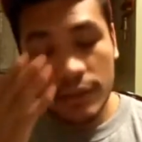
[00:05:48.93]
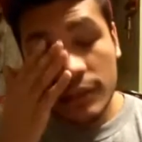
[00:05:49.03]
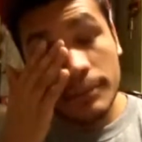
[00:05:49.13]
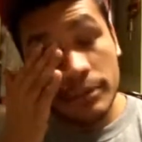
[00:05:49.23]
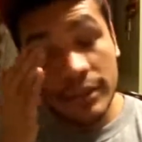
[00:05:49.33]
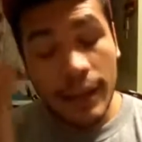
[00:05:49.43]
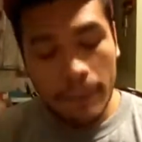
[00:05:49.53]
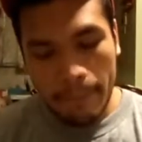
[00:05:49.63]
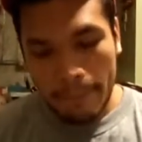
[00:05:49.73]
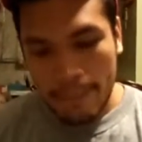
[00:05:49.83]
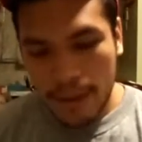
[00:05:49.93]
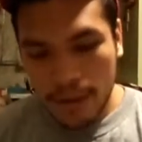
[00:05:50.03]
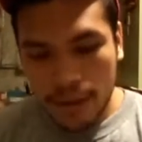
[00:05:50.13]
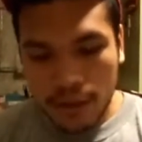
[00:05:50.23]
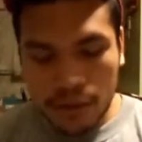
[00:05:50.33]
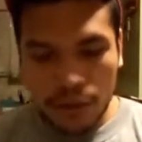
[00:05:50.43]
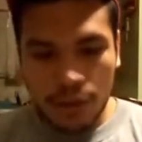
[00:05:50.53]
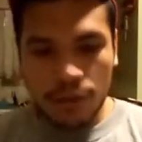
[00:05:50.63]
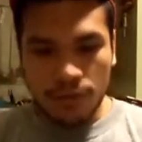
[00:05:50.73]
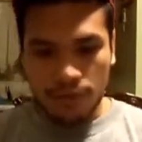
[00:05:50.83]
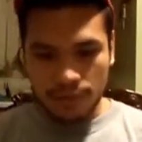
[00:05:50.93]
Simple as that. So,